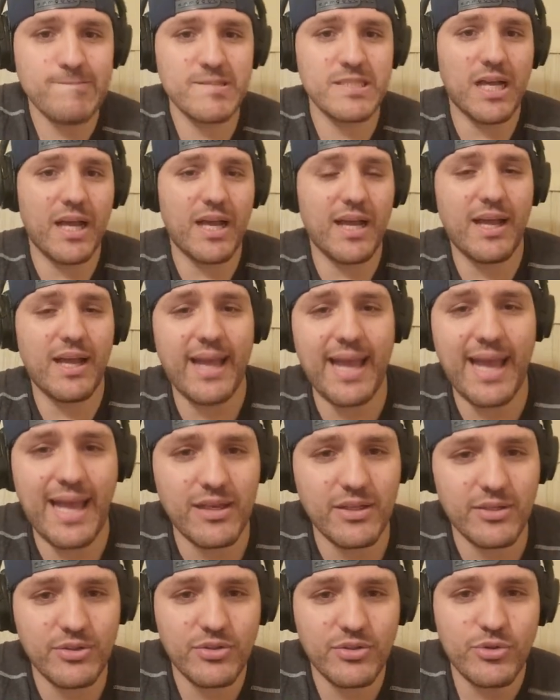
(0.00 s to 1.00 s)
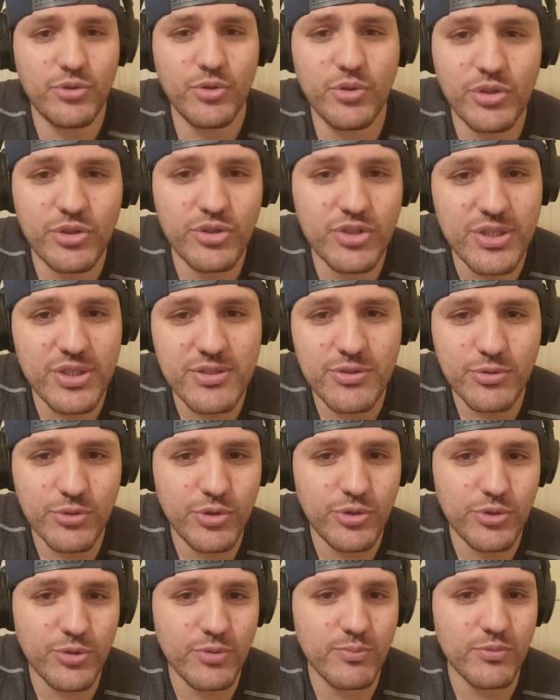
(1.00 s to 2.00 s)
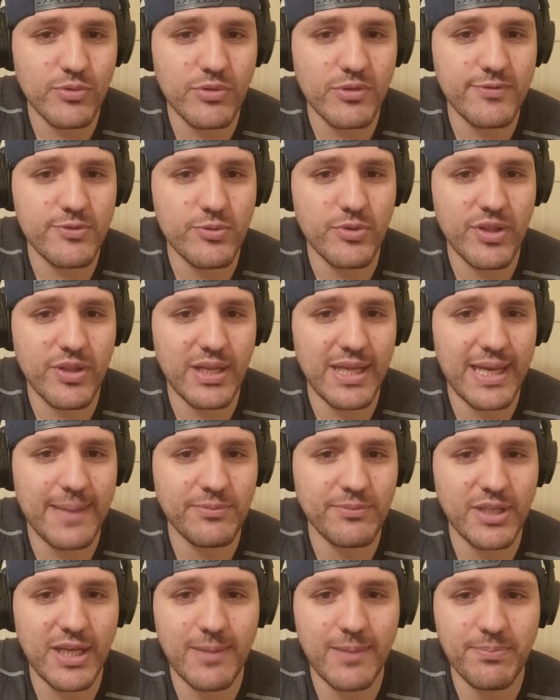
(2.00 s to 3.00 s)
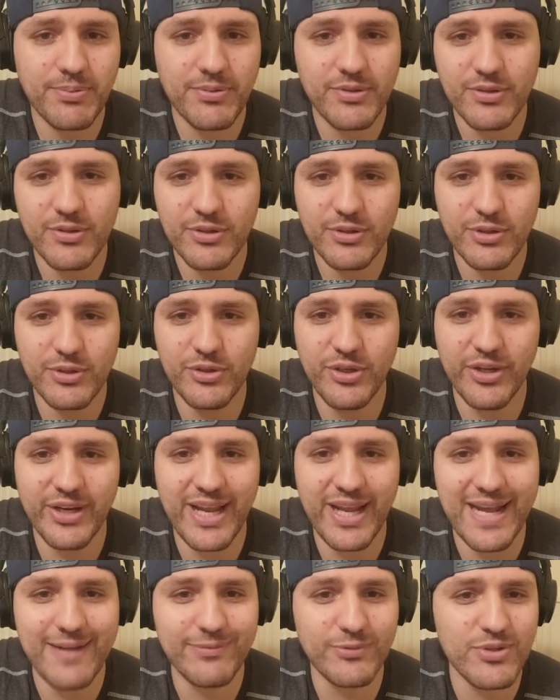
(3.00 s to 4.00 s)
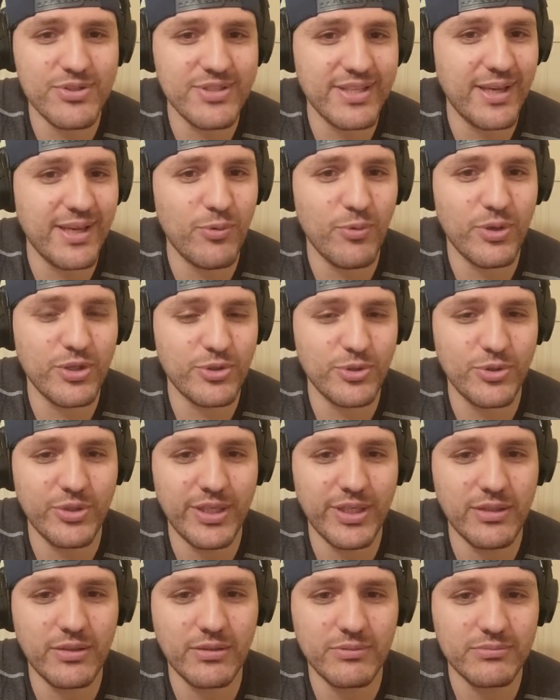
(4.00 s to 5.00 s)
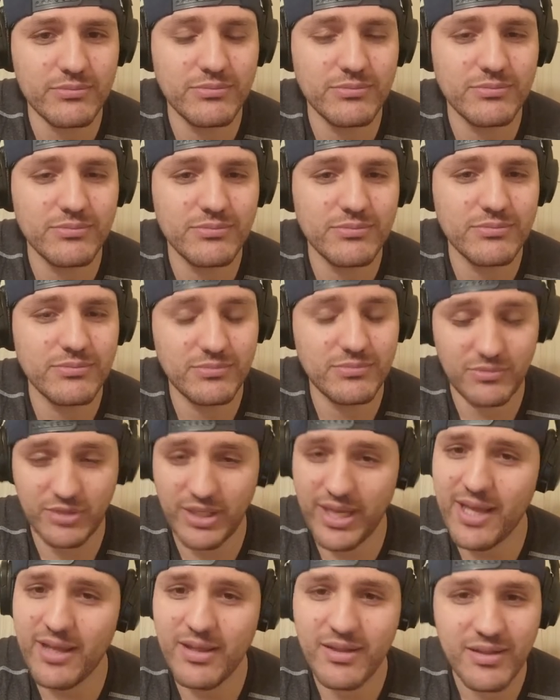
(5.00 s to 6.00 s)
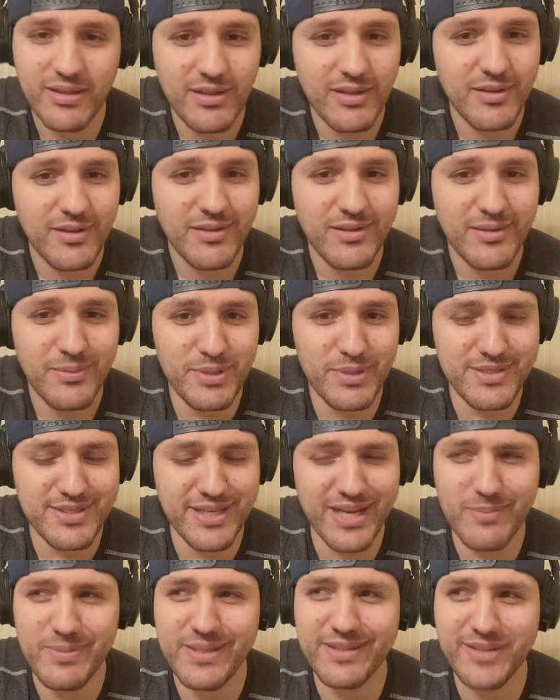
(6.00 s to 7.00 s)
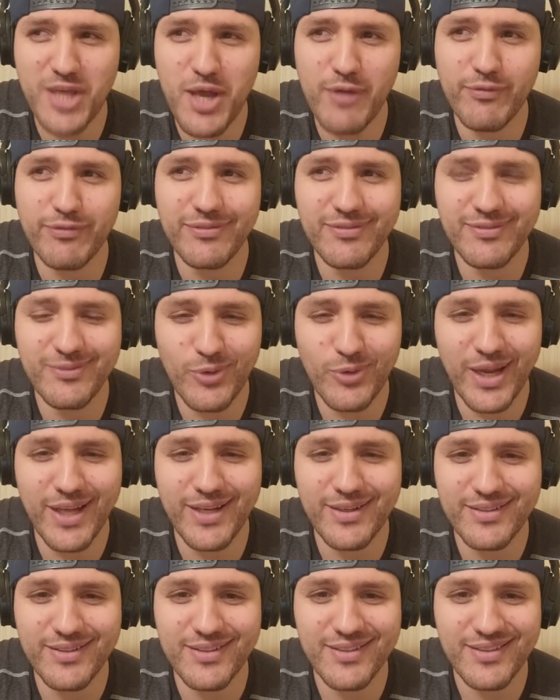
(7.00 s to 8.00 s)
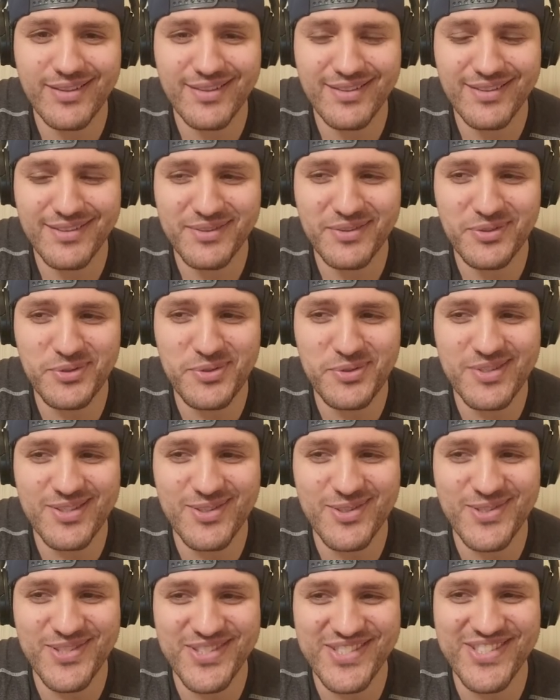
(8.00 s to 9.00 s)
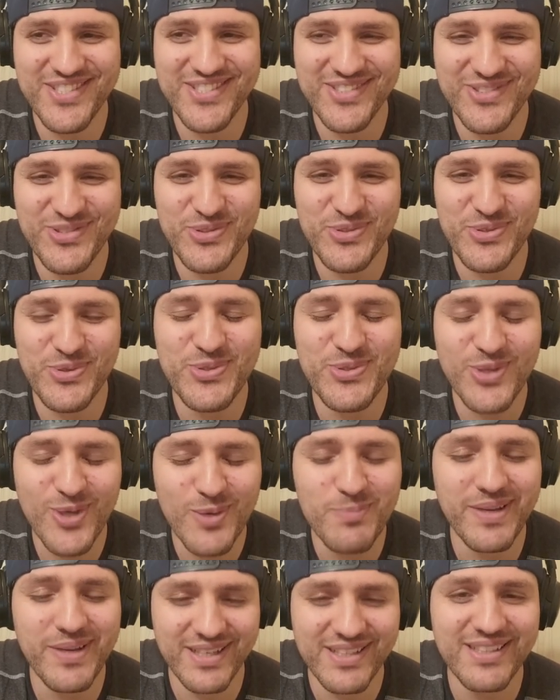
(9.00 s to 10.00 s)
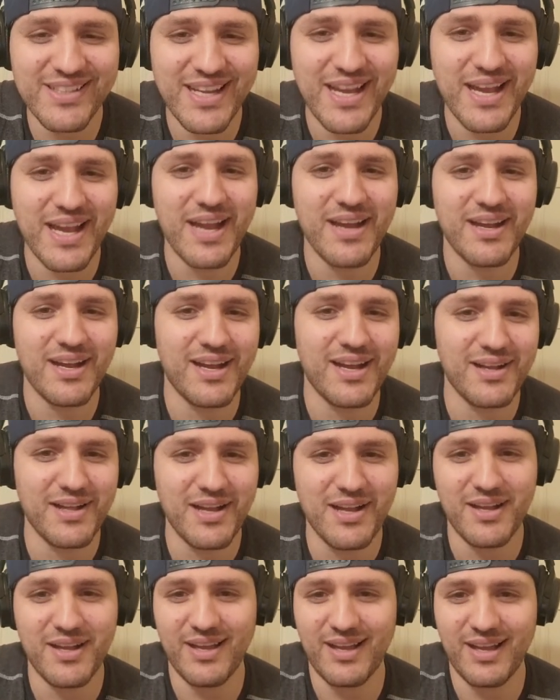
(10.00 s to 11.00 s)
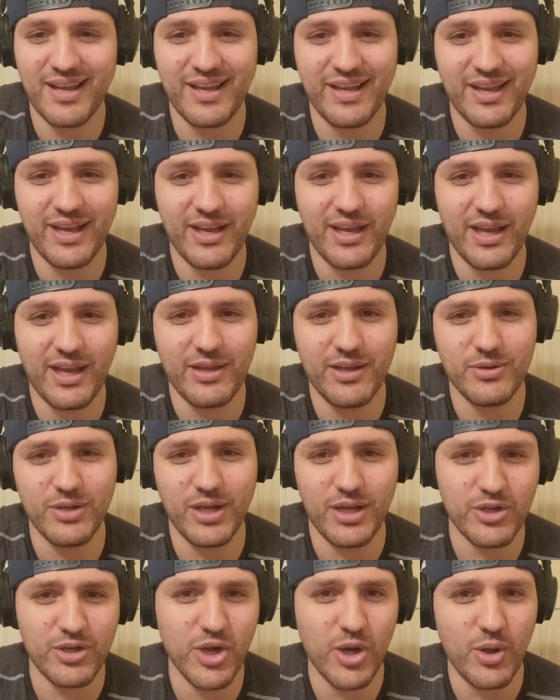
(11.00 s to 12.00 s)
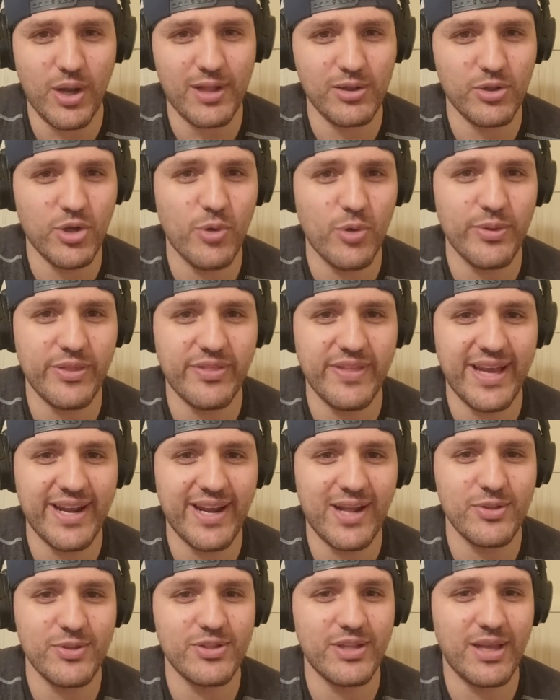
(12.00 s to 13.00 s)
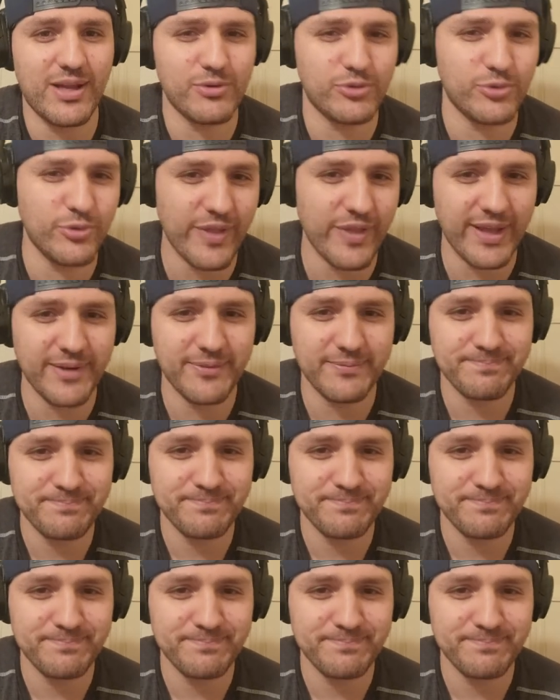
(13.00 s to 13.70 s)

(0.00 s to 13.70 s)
Uh, Alan, you could just do your moves with a laptop. You don't have to say what you did. Yeah. I mean, it's going to be tough, right? To, to, to, to do so, but I, I, I, I, I'll go, I'll go with that. I'll, I'll do that.